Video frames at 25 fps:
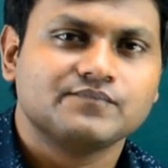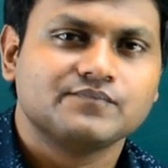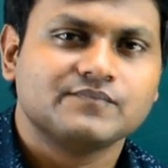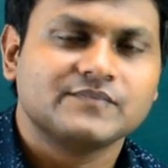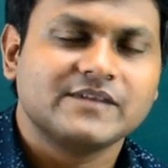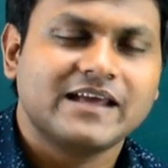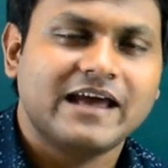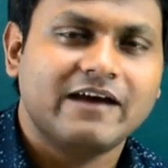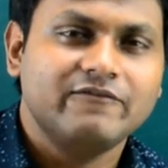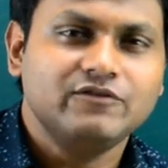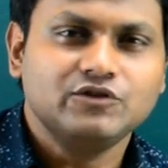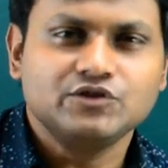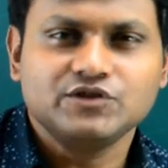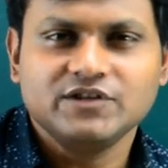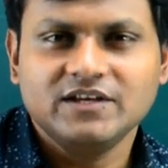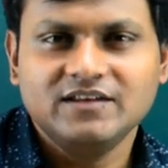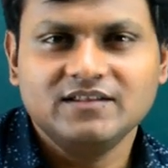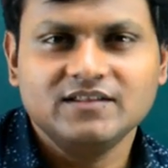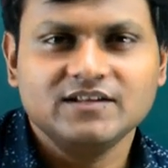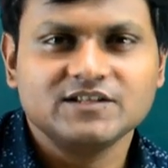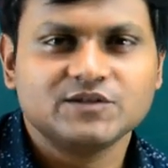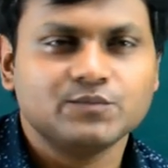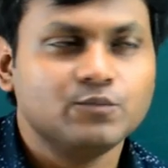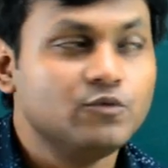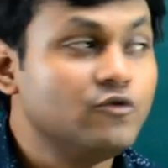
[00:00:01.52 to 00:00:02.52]
Have you seen
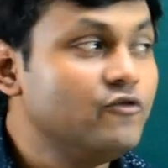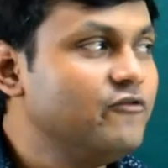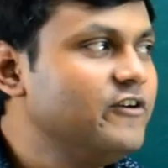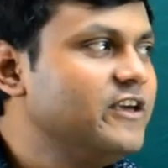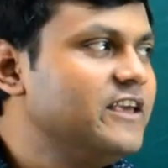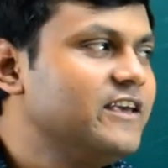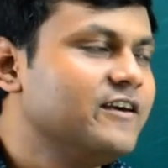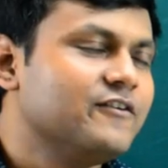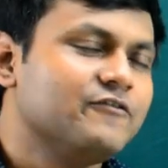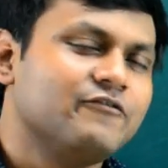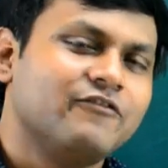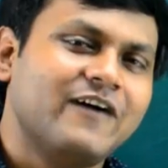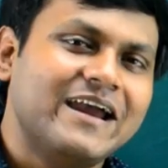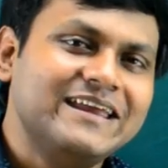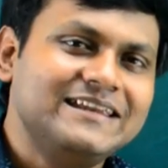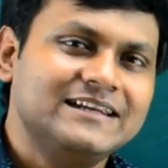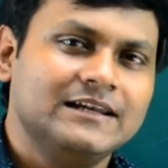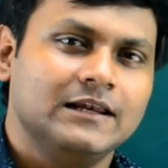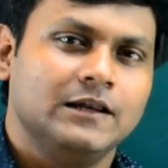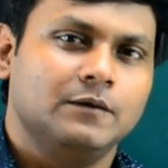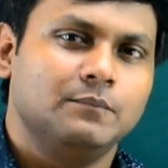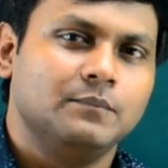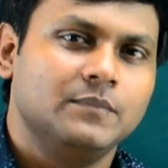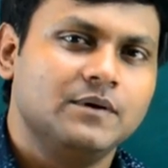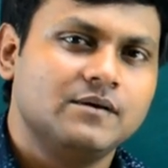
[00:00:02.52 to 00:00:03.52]
this movie, Fight
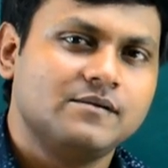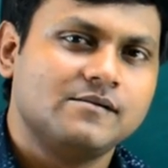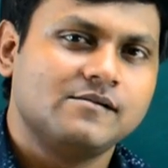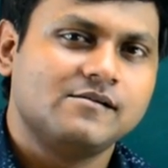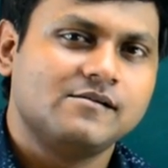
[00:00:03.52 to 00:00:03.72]
Club?